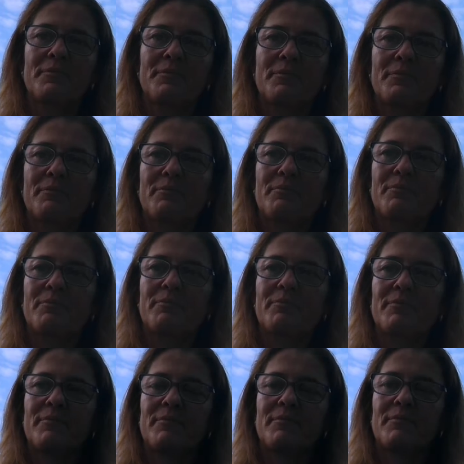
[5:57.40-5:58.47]

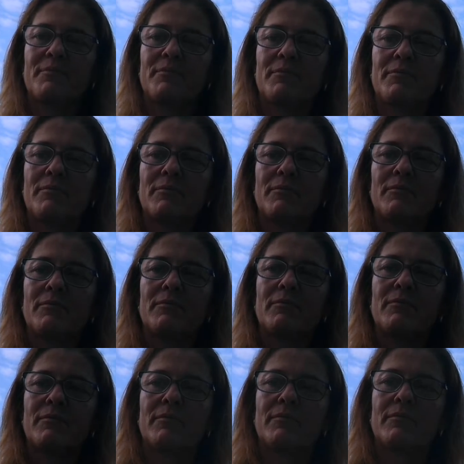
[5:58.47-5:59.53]

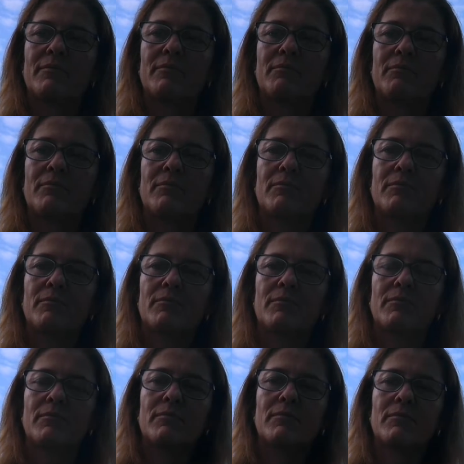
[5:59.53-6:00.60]

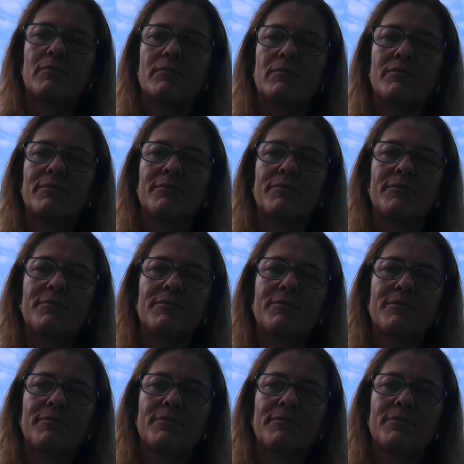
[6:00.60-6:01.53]
(silent)